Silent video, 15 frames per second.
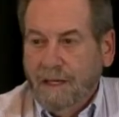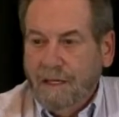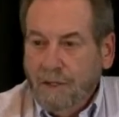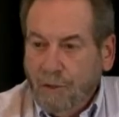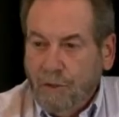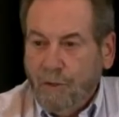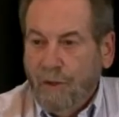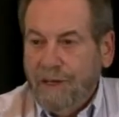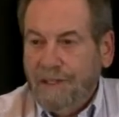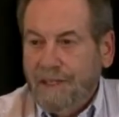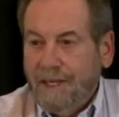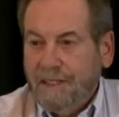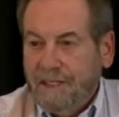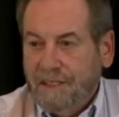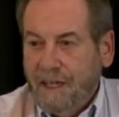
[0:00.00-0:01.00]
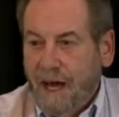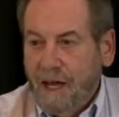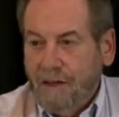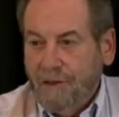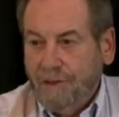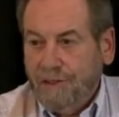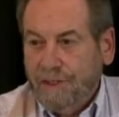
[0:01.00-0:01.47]
You equate that to
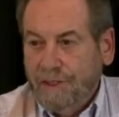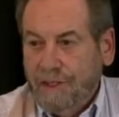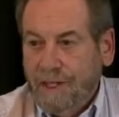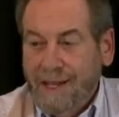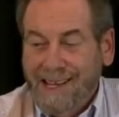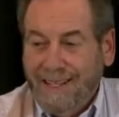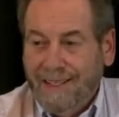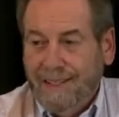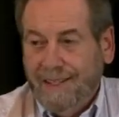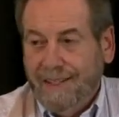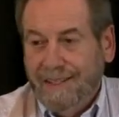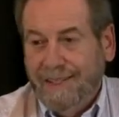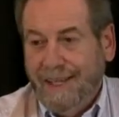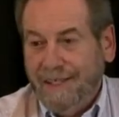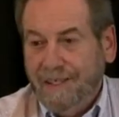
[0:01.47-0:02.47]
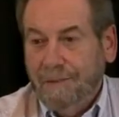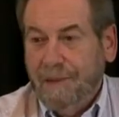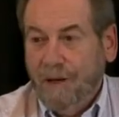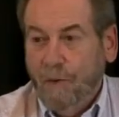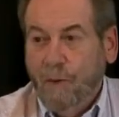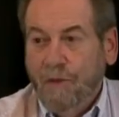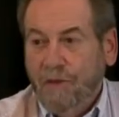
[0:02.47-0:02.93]
dollars, that's
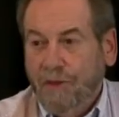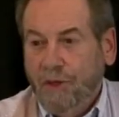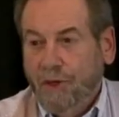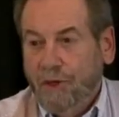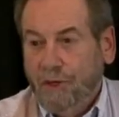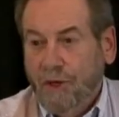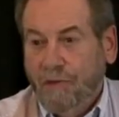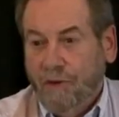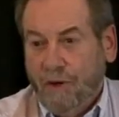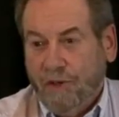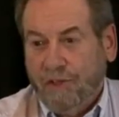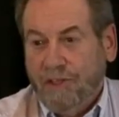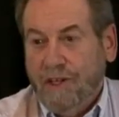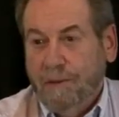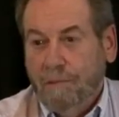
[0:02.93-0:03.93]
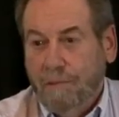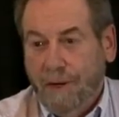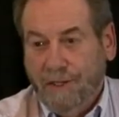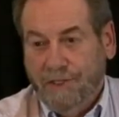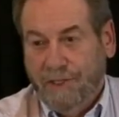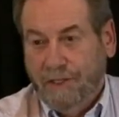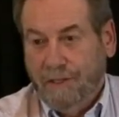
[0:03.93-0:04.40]
about 1/3 of our state
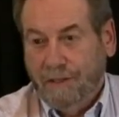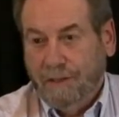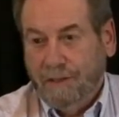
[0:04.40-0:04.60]
budget.